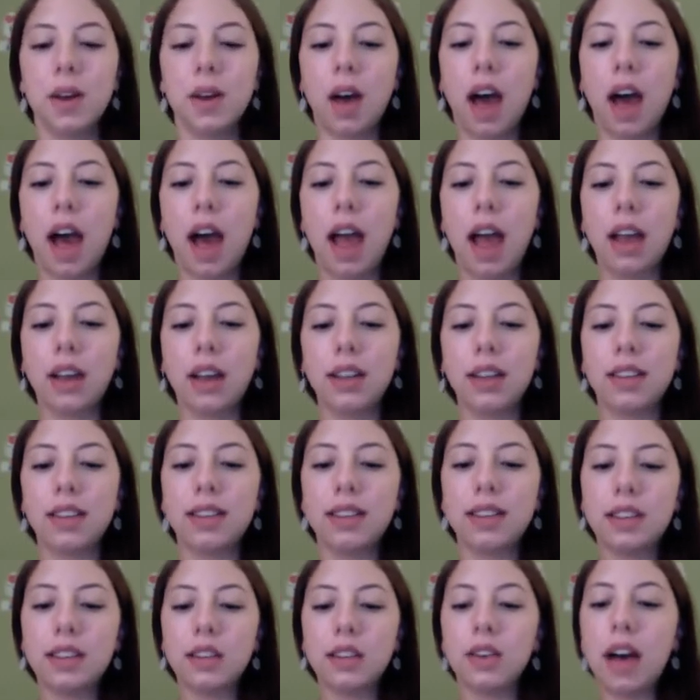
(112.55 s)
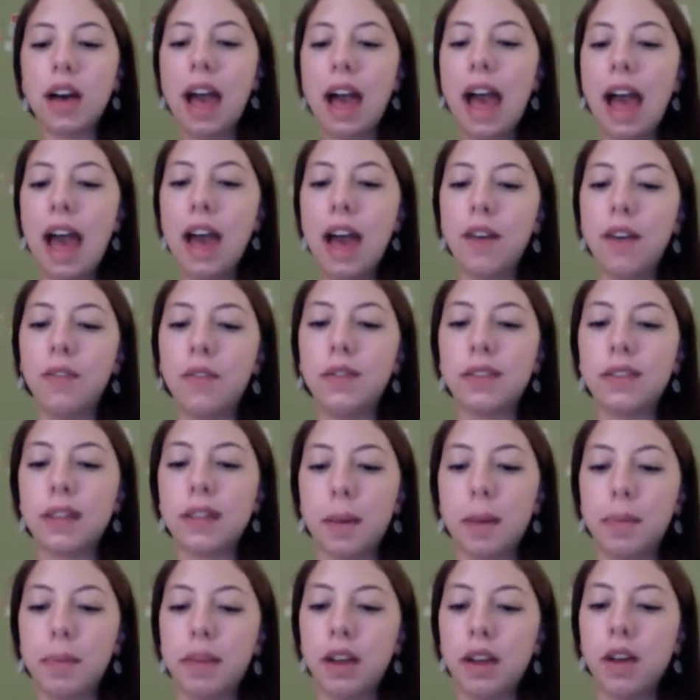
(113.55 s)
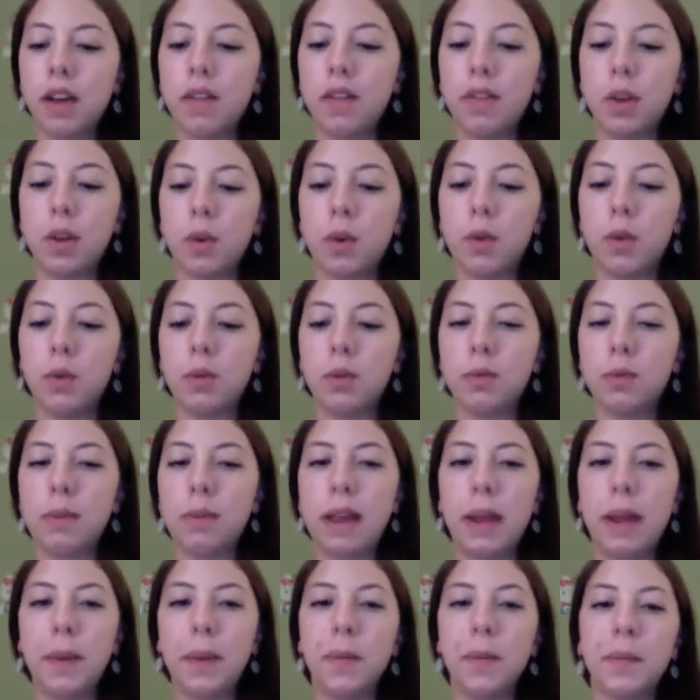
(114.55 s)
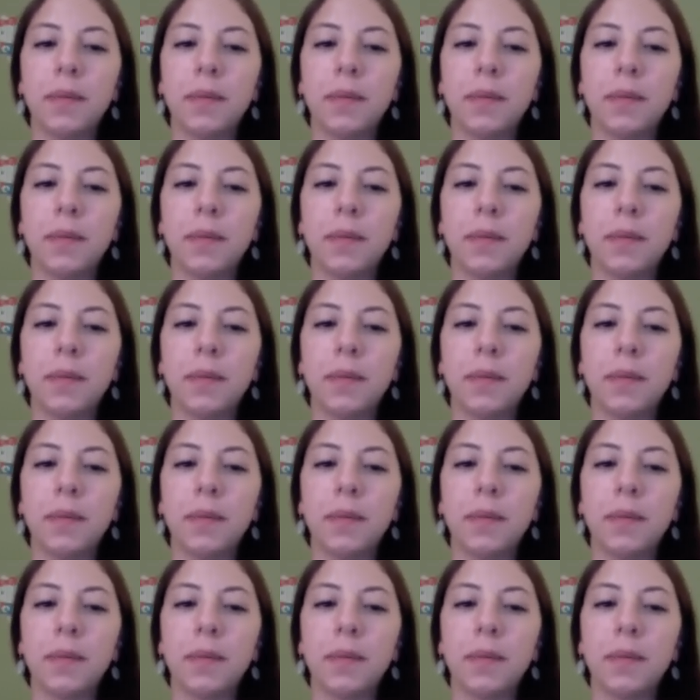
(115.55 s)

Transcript: I could still have something of the old me.